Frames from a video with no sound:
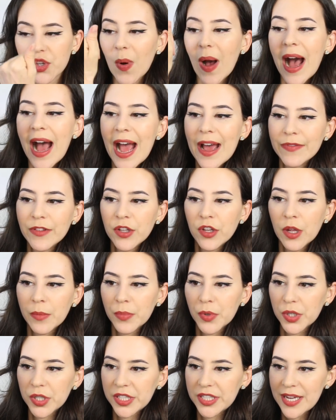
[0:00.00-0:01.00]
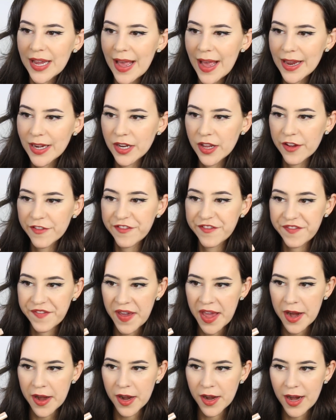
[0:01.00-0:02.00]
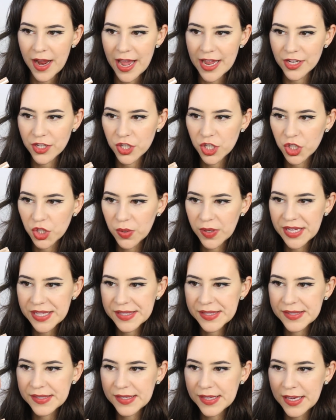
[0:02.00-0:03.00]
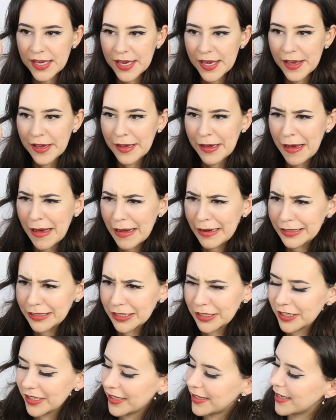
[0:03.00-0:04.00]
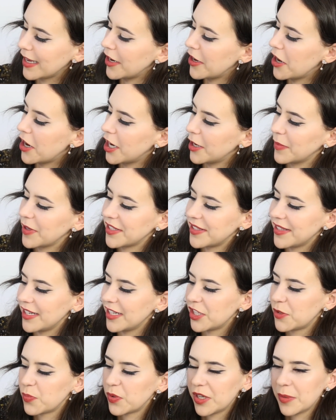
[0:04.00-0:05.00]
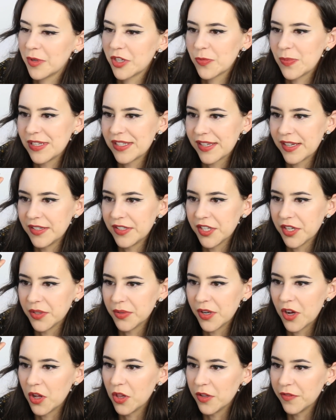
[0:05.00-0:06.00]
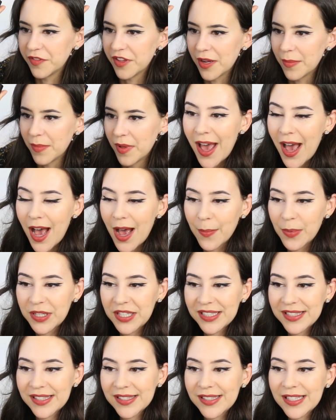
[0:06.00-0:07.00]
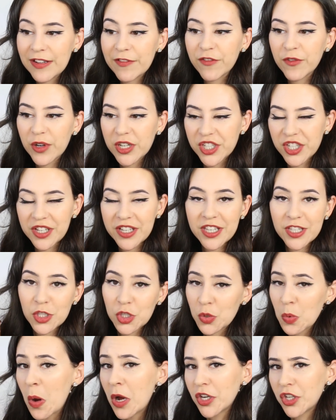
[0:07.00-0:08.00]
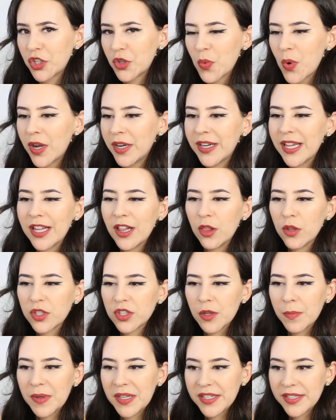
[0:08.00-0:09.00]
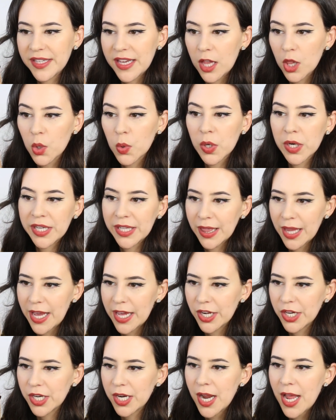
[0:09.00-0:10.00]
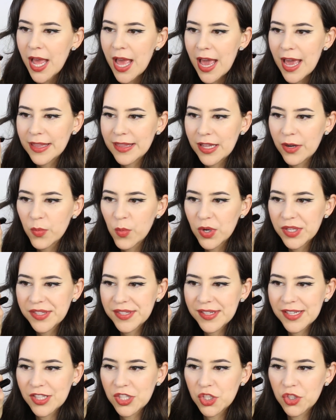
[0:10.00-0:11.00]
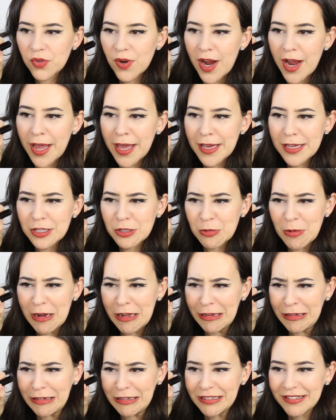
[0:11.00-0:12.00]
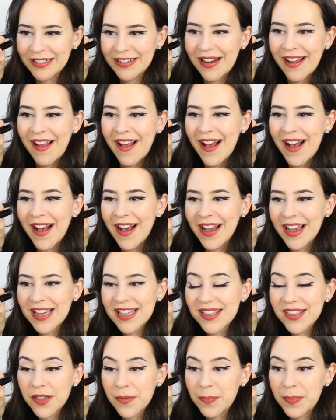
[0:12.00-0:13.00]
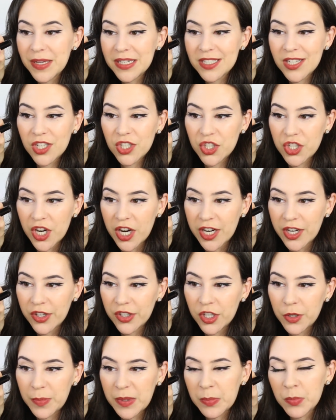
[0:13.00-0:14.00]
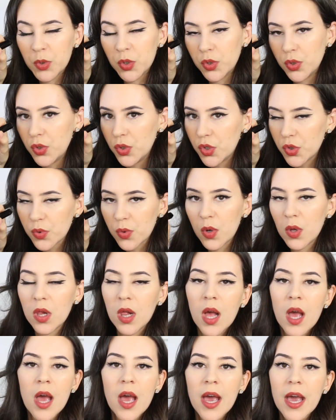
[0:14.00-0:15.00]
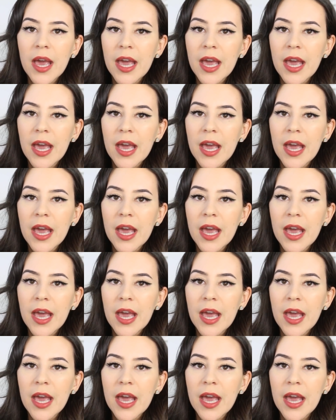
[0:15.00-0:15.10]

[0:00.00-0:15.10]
So I have the number 10 Fair, and you can see kinda, it's kinda hard because it is pretty much my skin tone, all of them. But this is the freshly swatched one. It looks a bit yellower and lighter, and then once it's dry, it's right here, it's a bit darker and a bit more neutral.